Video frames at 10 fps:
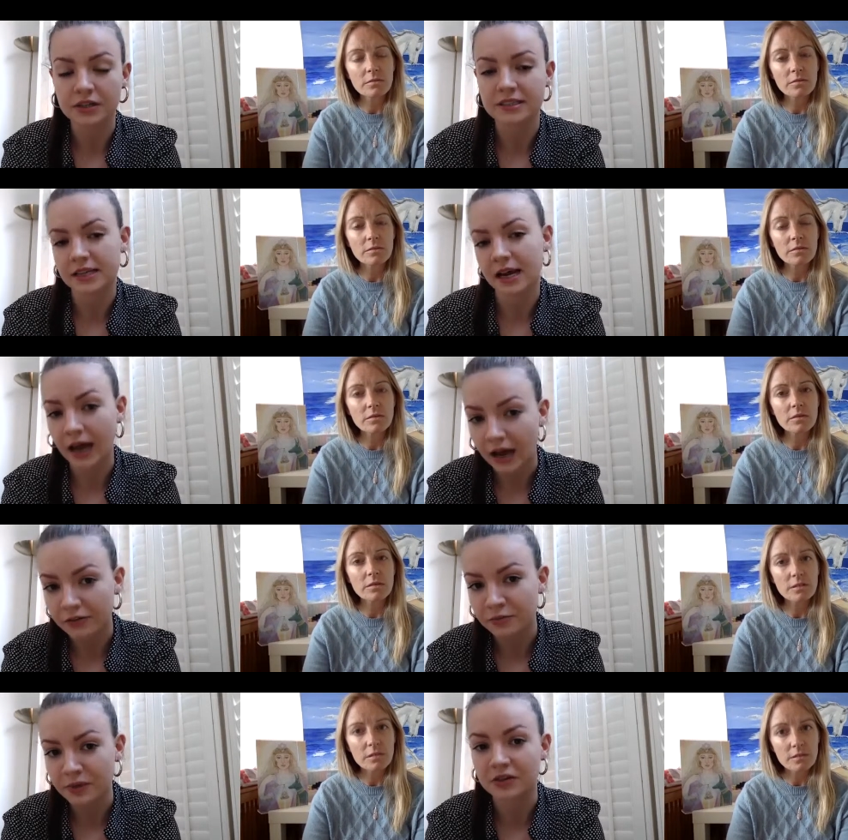Speaker 1: have
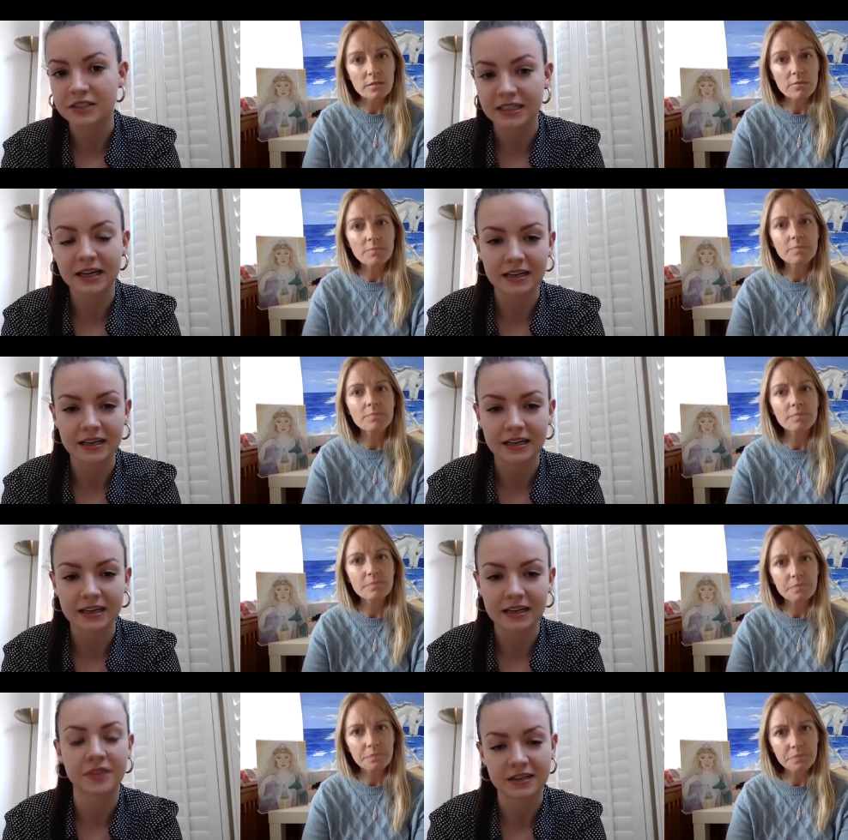because it is an
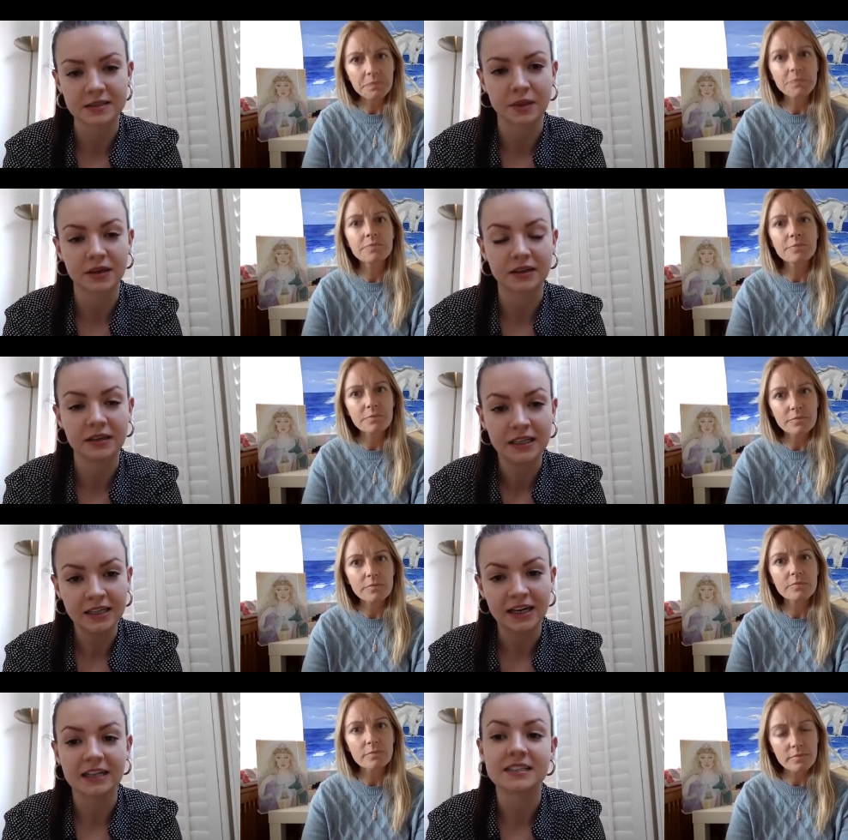investment and
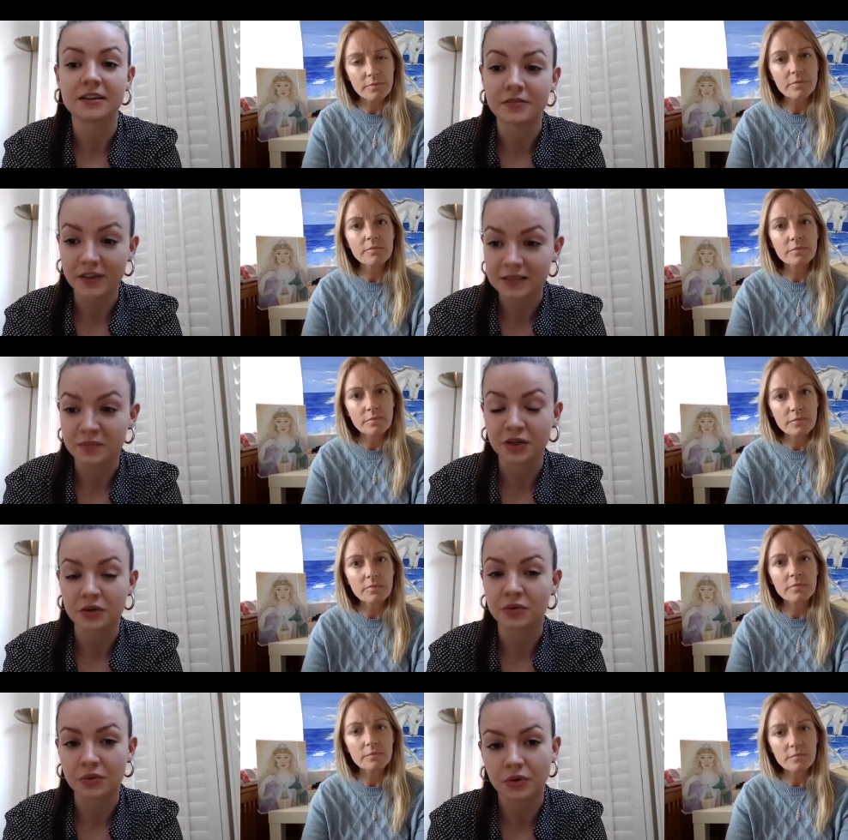it's an investment you will
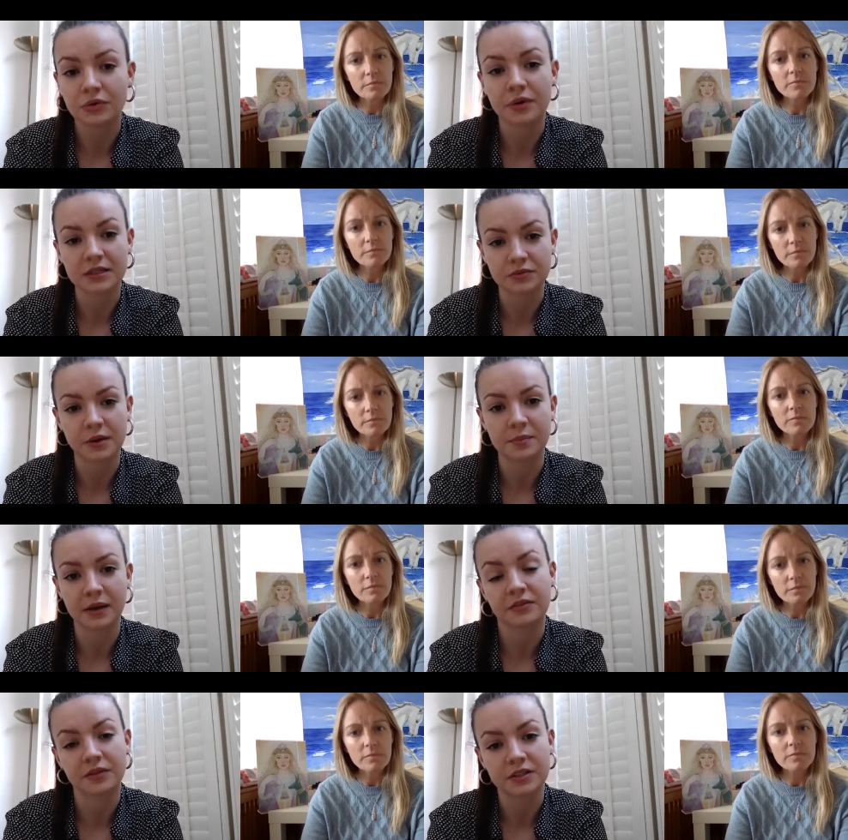always reap
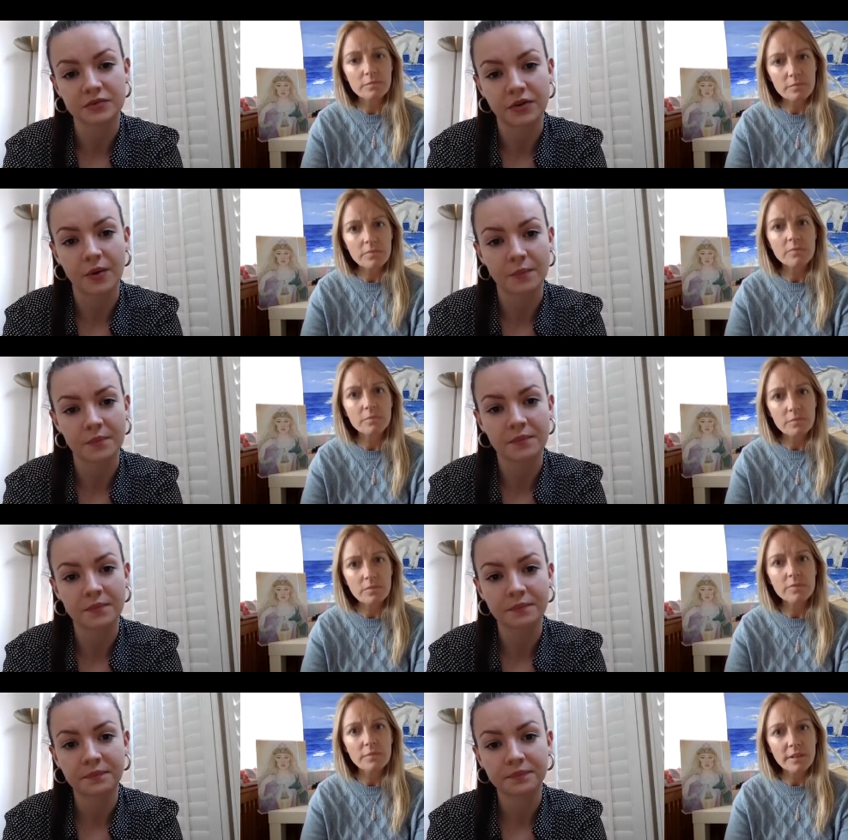benefits from
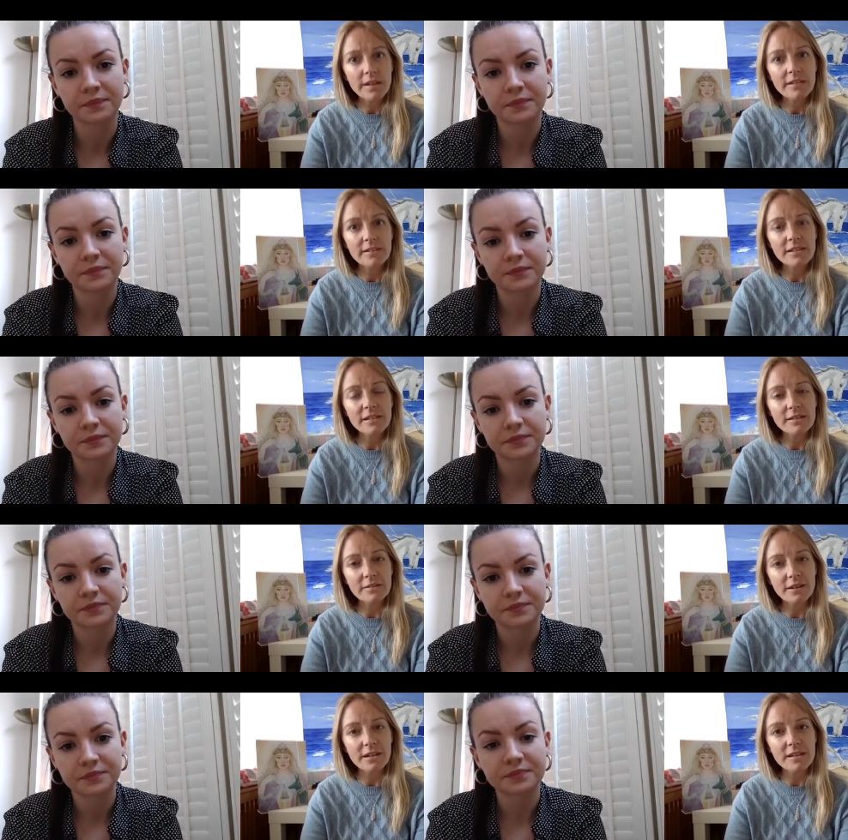
Speaker 2: and
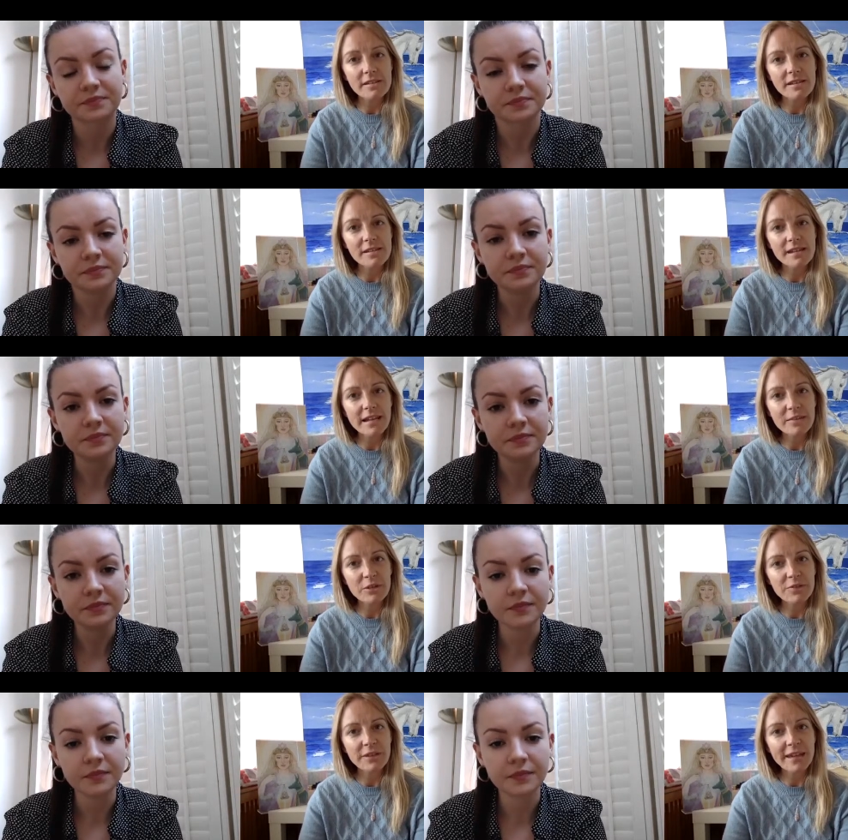I guess there's an
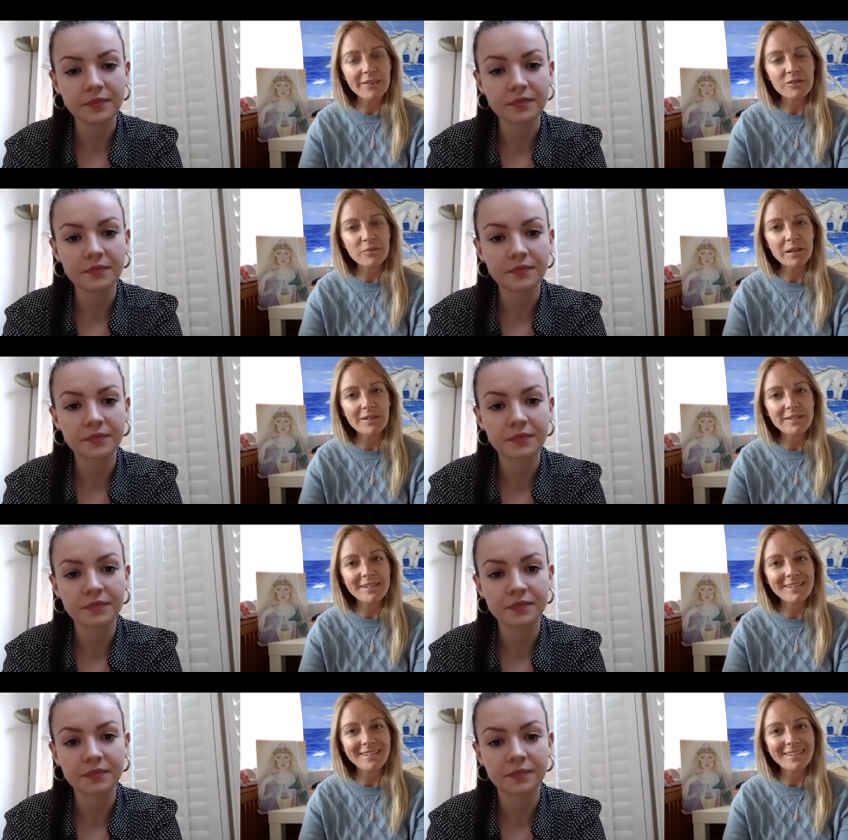element of
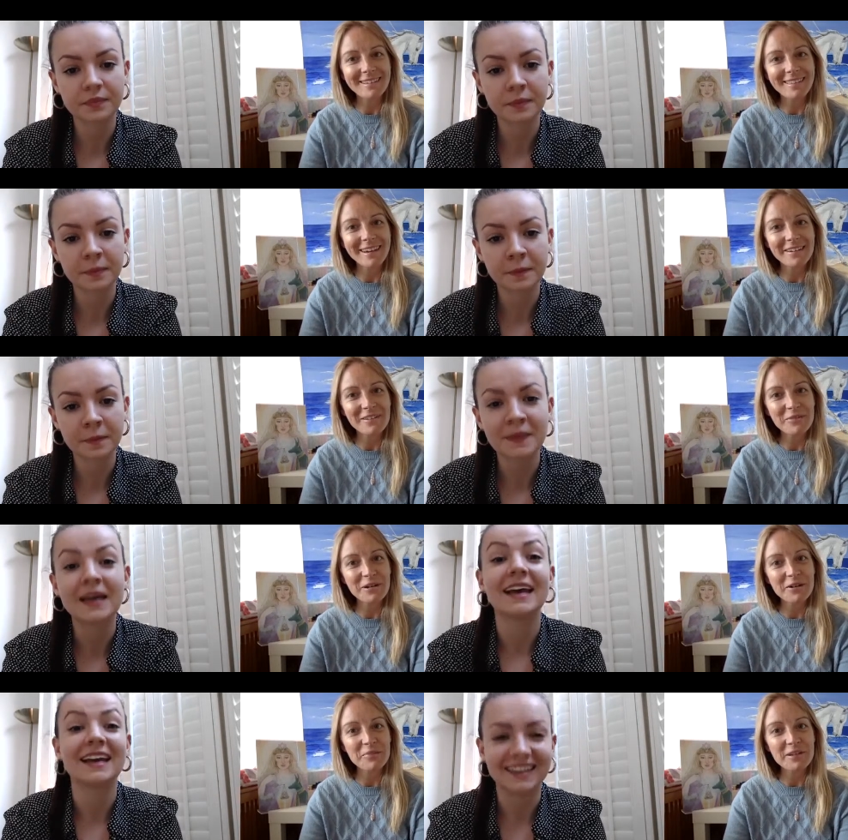accountability in that as
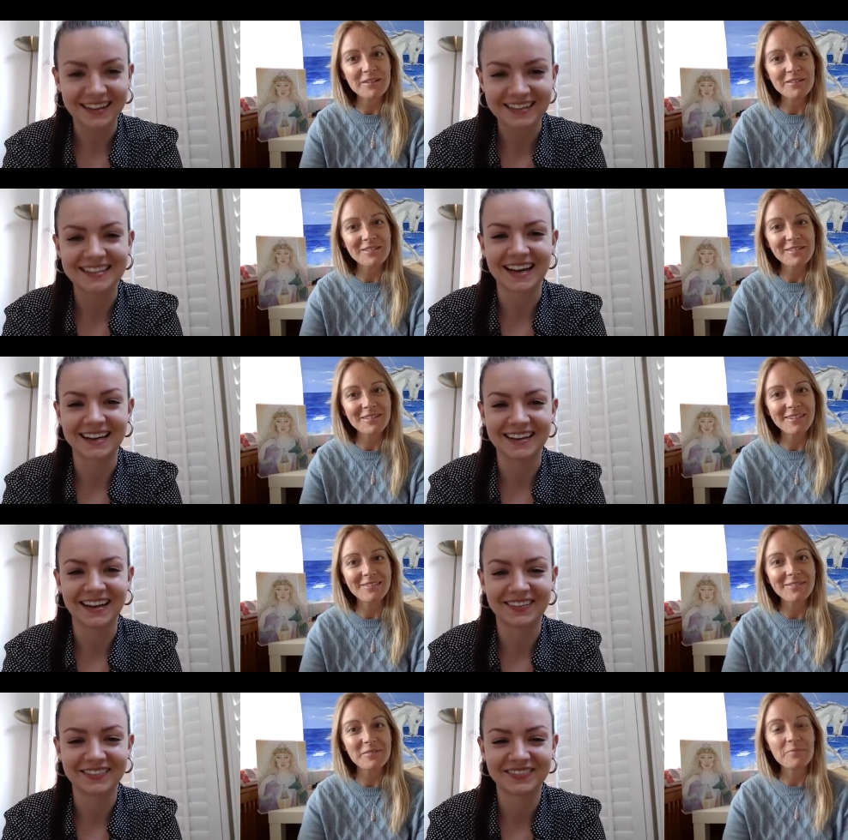well. Because exactly. Um,
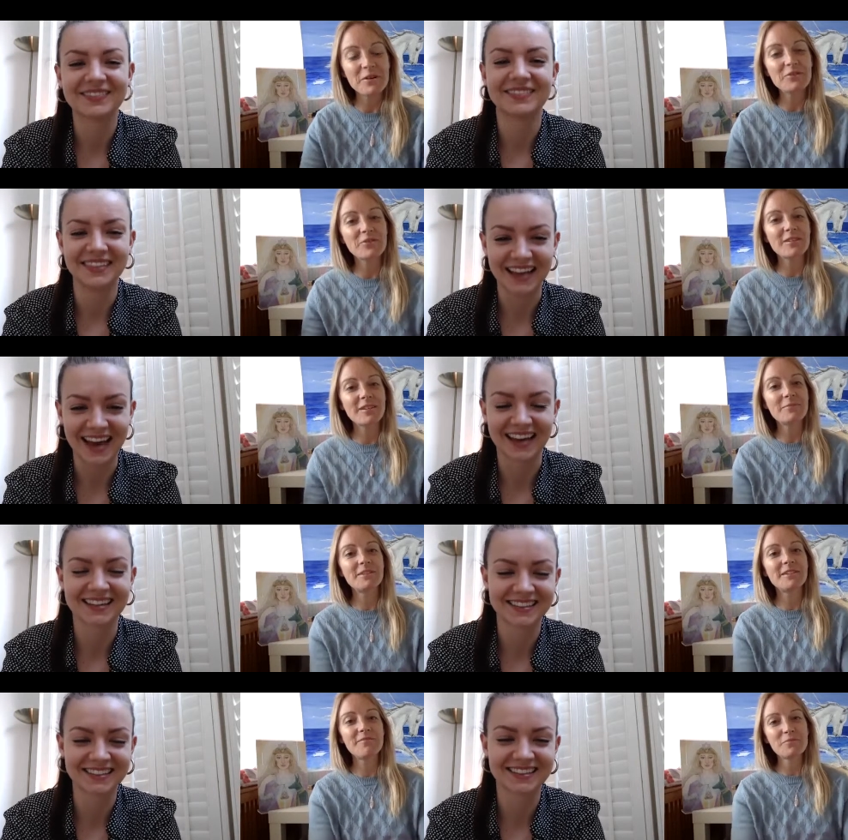most, if